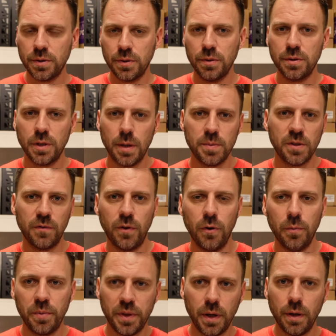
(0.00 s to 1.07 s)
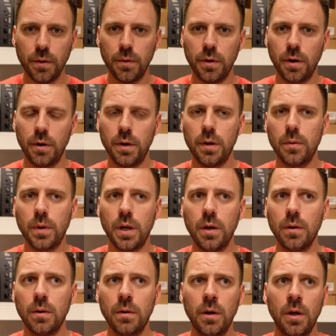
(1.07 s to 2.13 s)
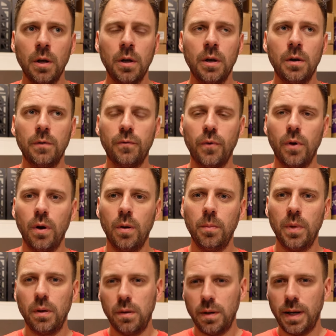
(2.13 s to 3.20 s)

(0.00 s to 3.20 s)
certain types of home theater and audio gear from,